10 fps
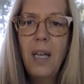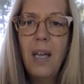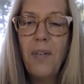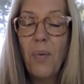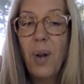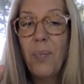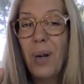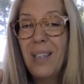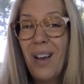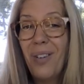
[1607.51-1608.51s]
If I want to
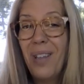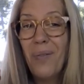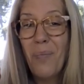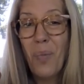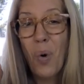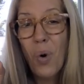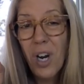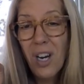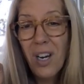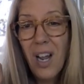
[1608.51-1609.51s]
break it down even
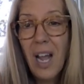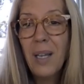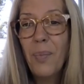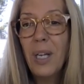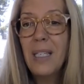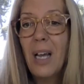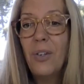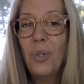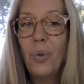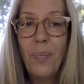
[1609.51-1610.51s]
more, I could break it down
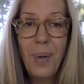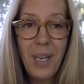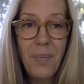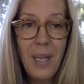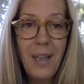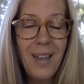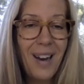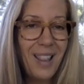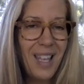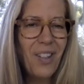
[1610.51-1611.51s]
to epitome. And
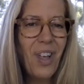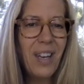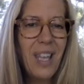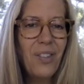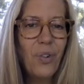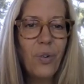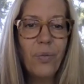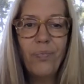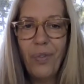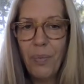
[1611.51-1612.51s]
I think a lot of kids are
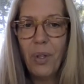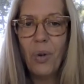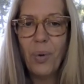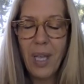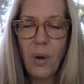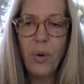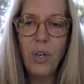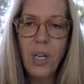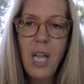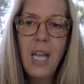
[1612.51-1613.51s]
familiar with that word.